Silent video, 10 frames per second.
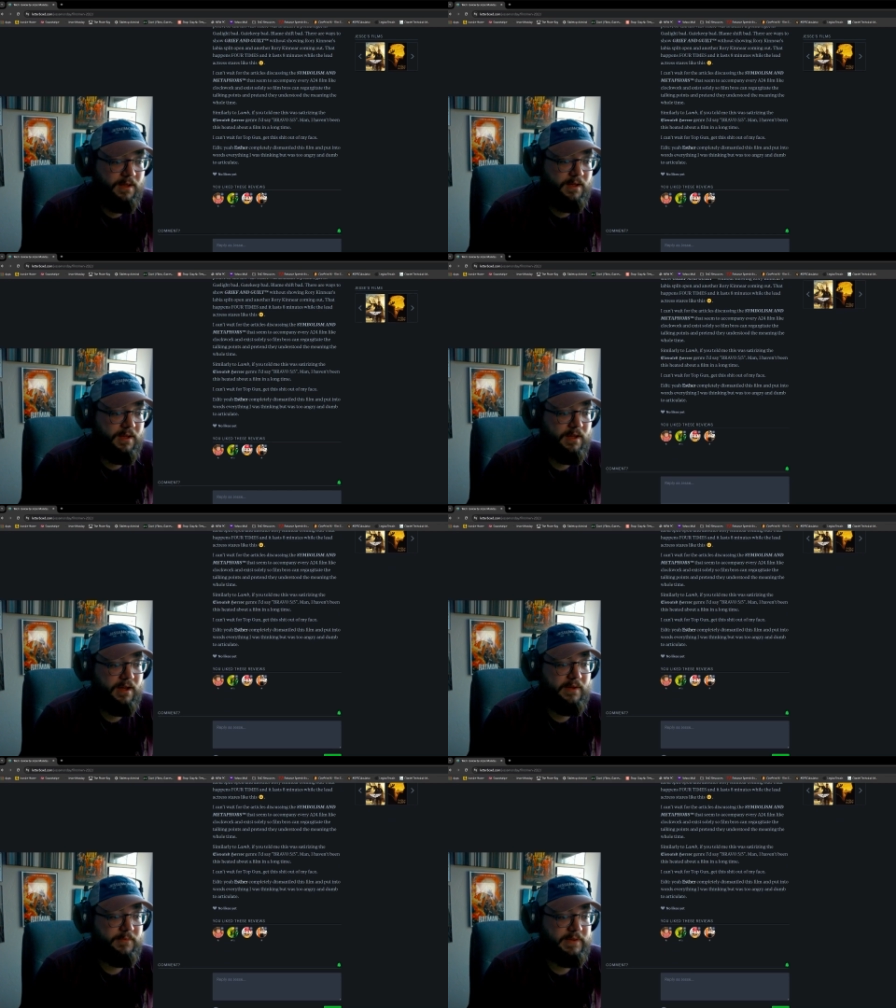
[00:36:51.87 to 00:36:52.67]
I
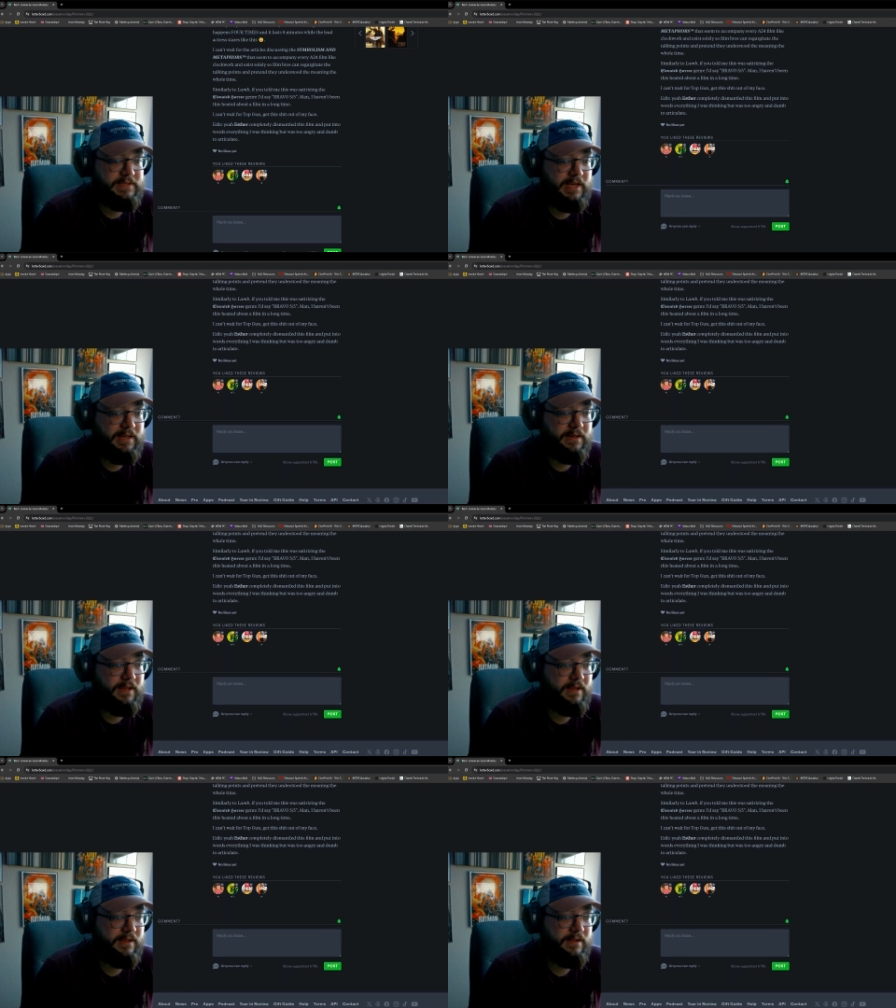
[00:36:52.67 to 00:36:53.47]
haven't been this heated.
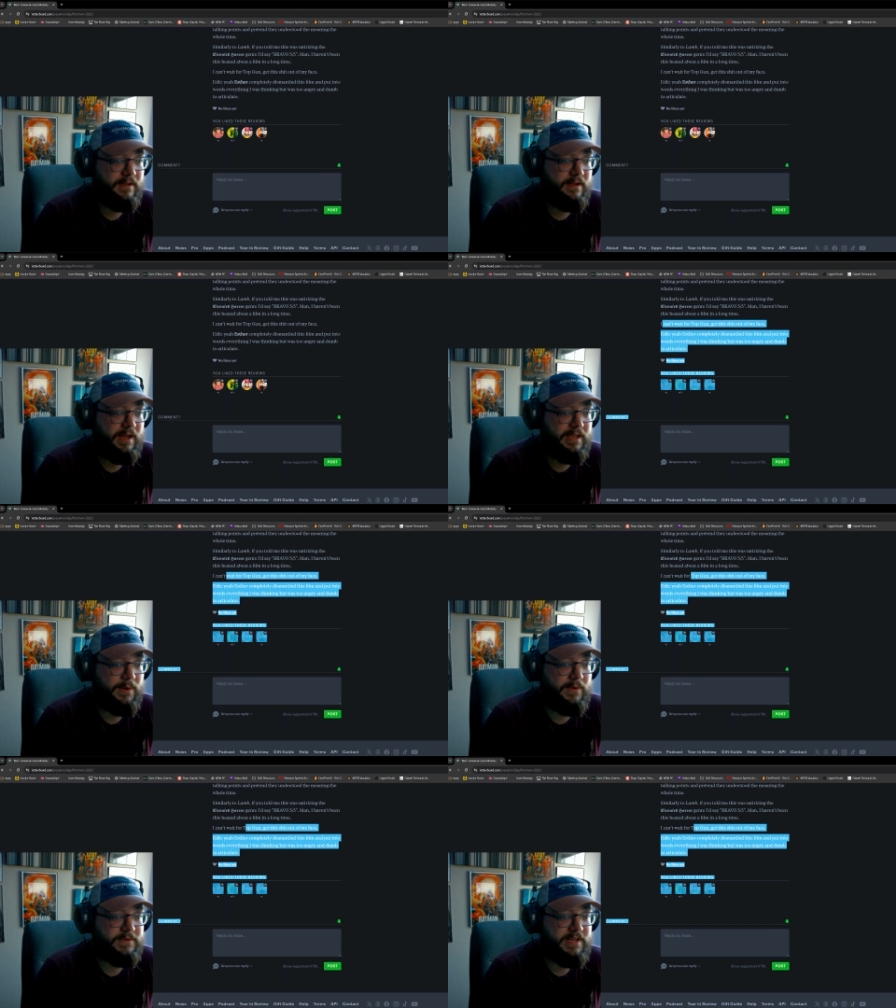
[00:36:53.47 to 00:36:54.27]
I can't
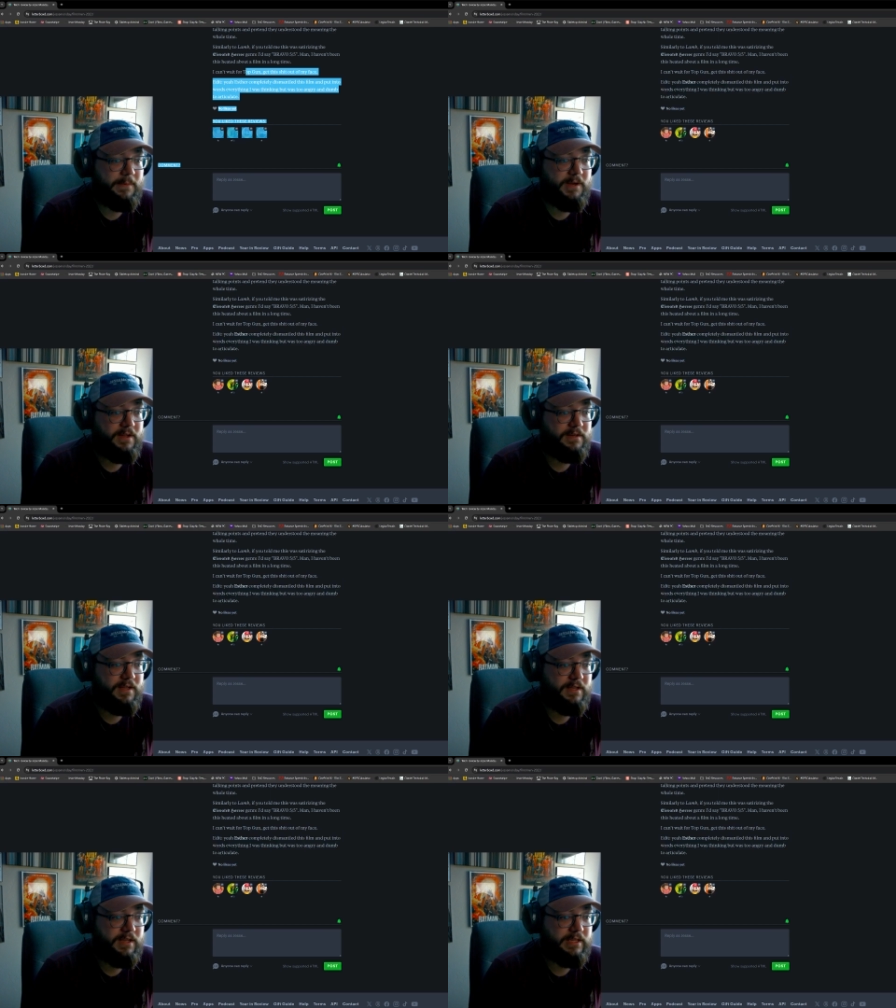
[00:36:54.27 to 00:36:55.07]
wait for Top Gun.
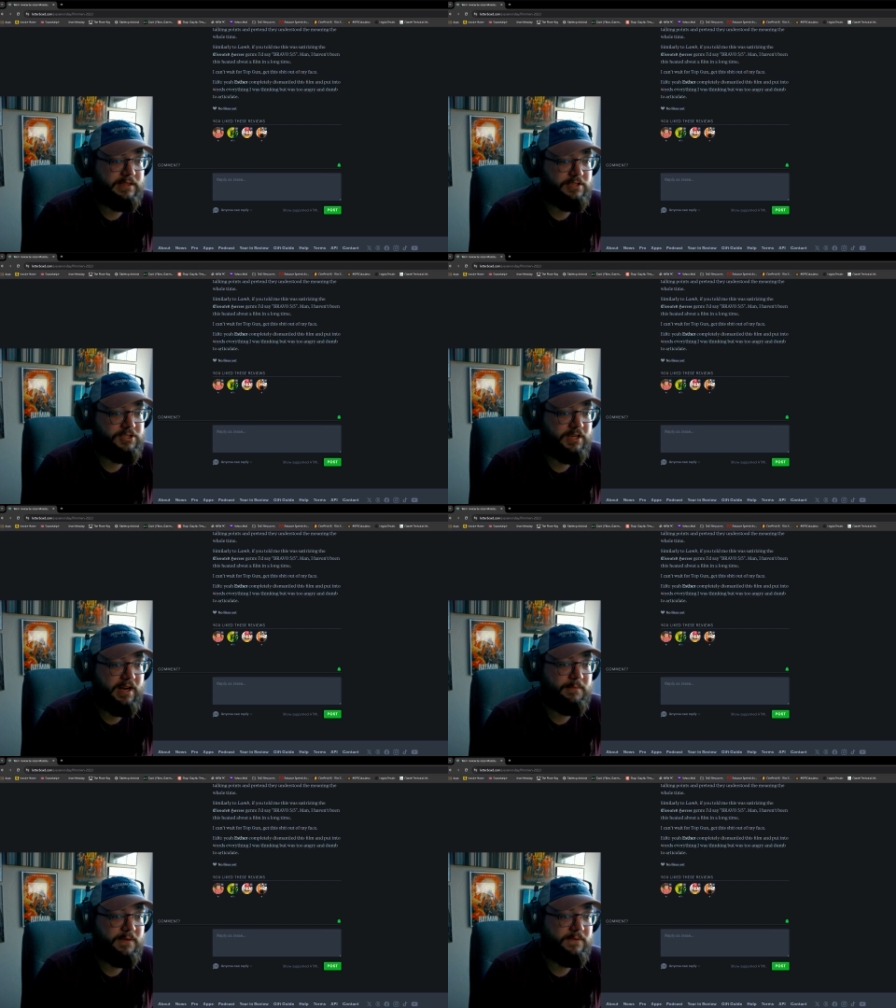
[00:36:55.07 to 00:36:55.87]
Get this shit out
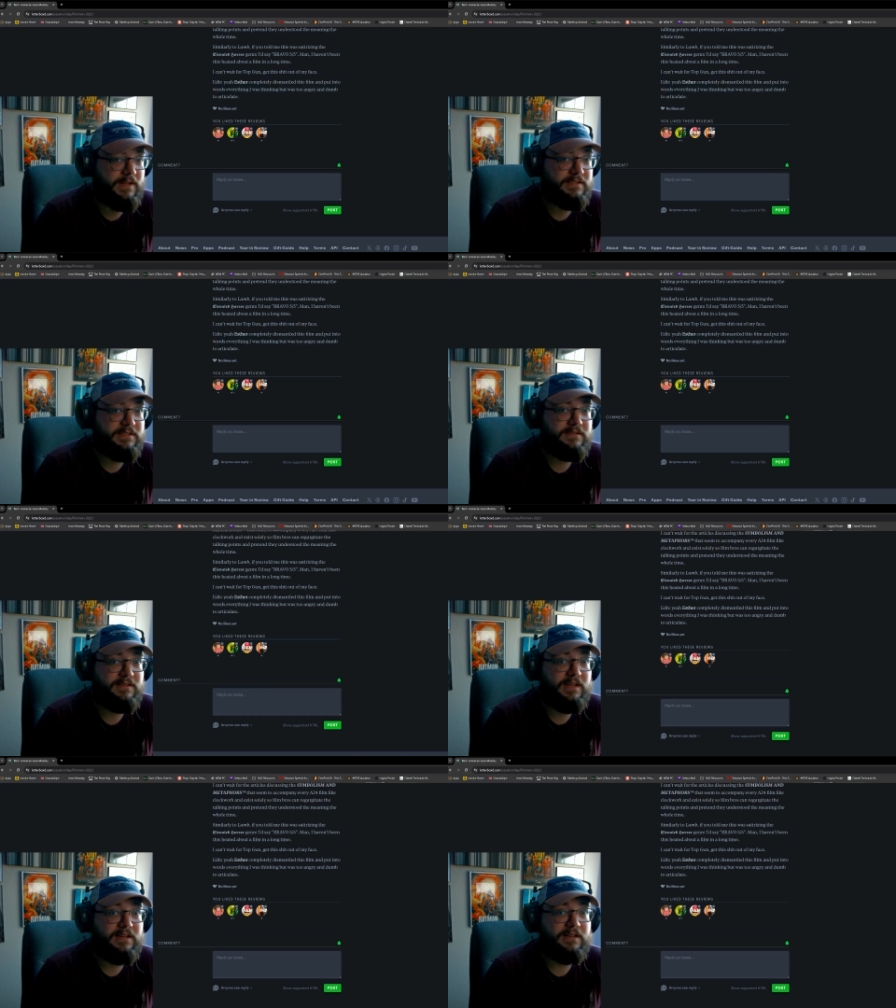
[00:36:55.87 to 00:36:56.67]
of my face.
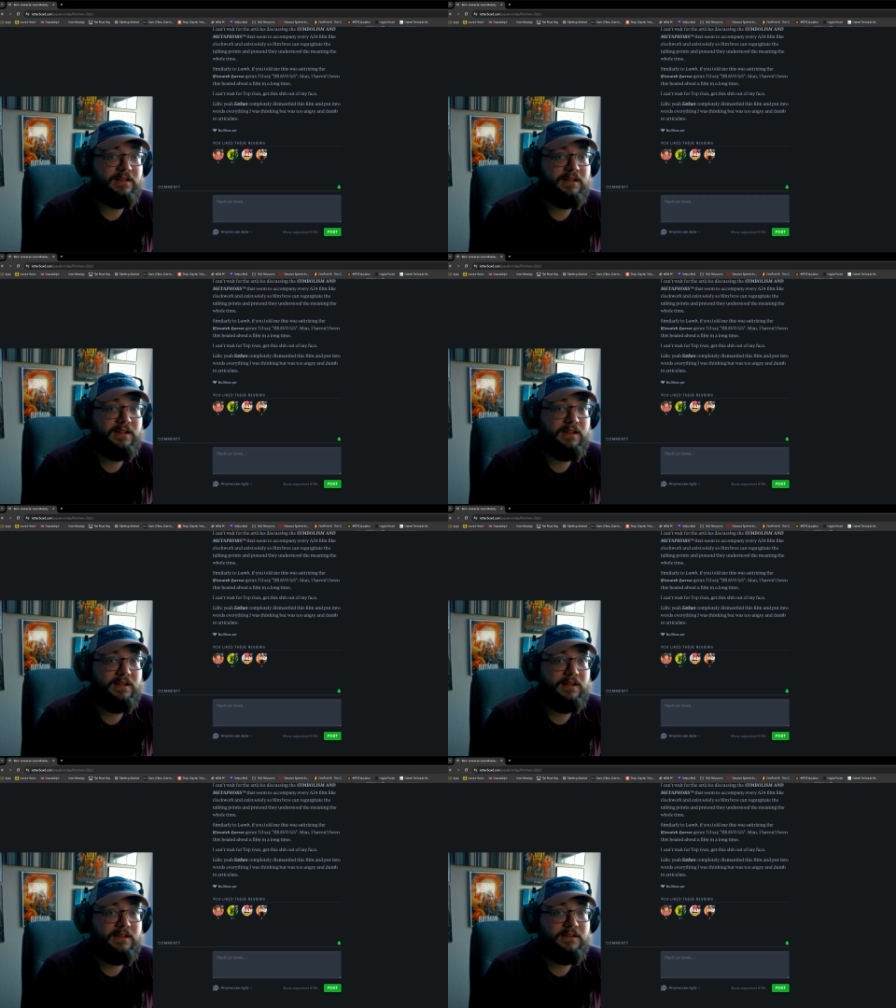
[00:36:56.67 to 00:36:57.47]
And
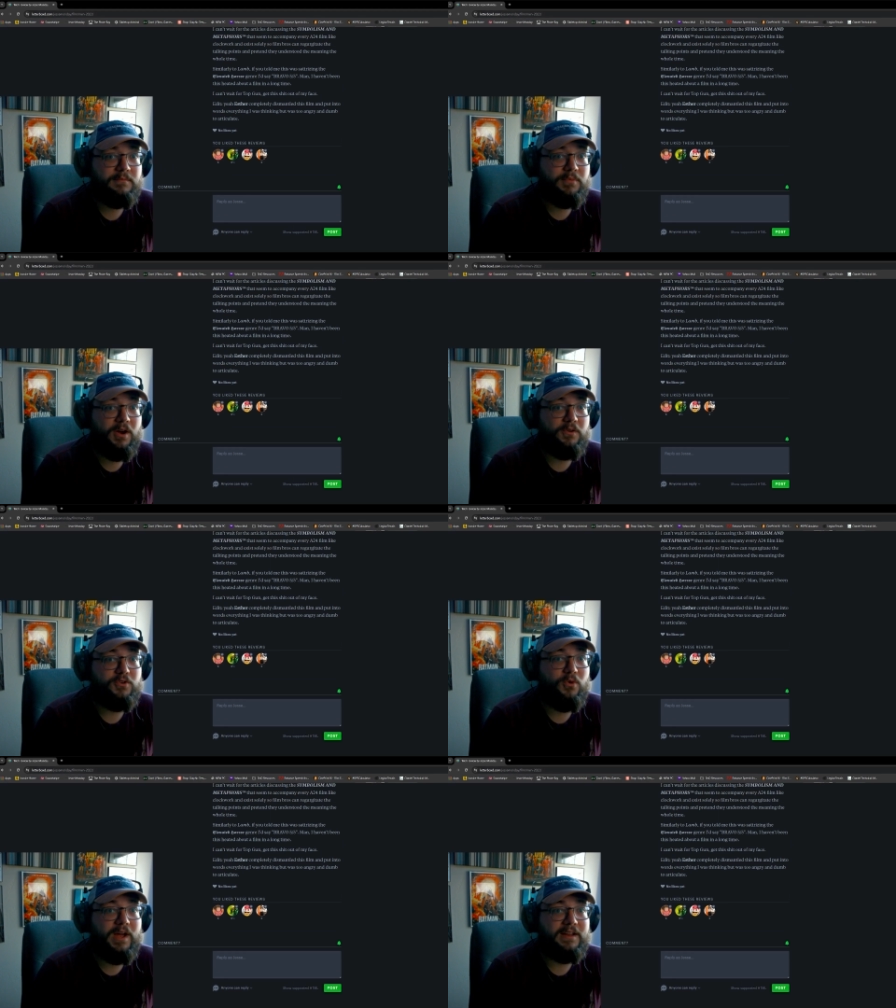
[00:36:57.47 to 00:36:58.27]
bro,
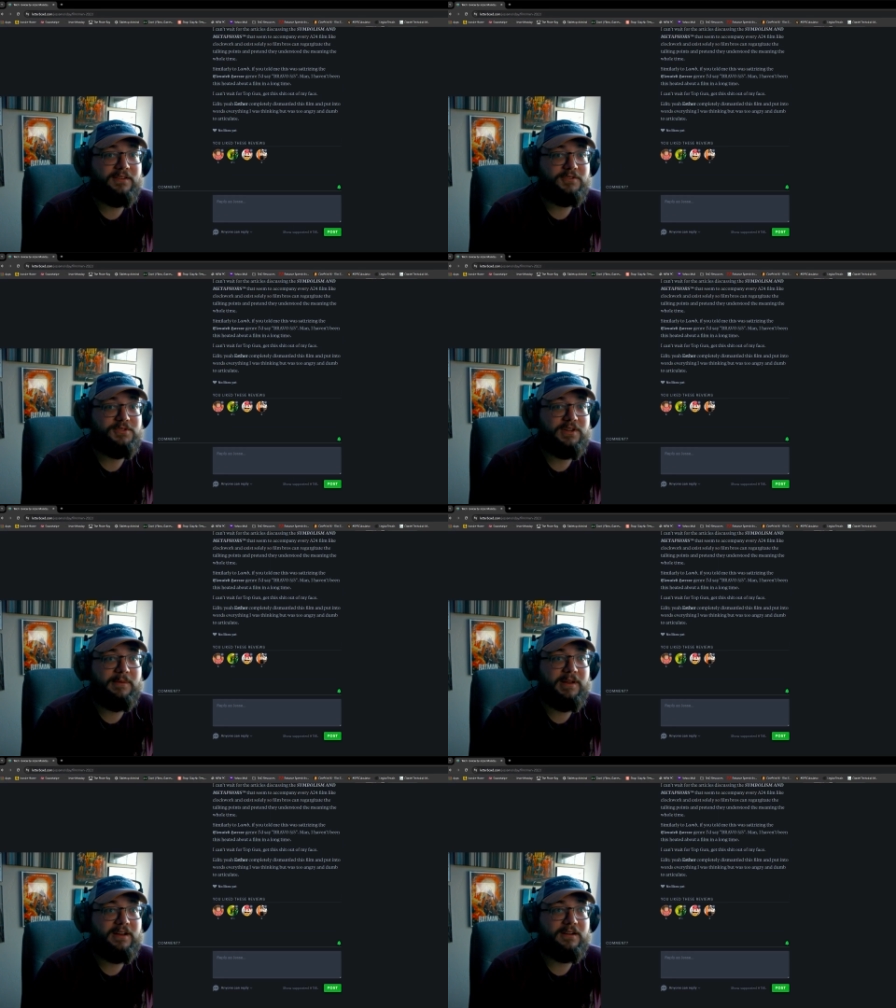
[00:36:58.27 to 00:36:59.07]
quit. Don't you come
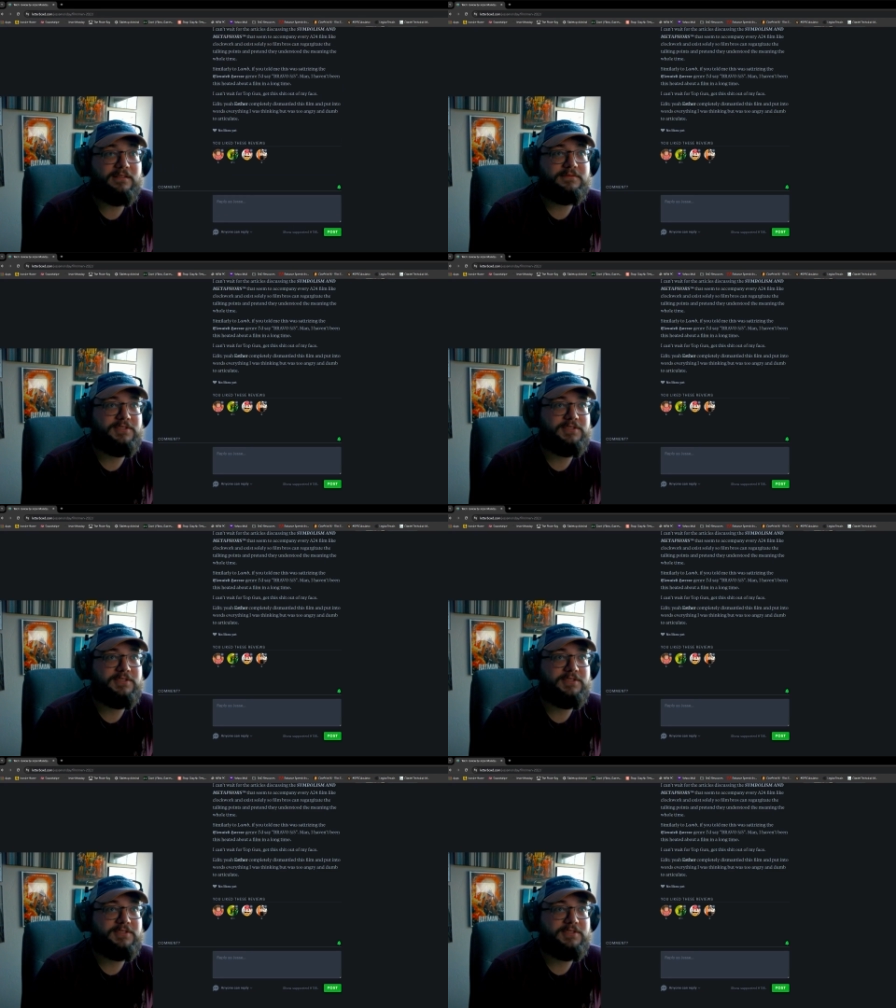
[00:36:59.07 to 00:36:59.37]
in here.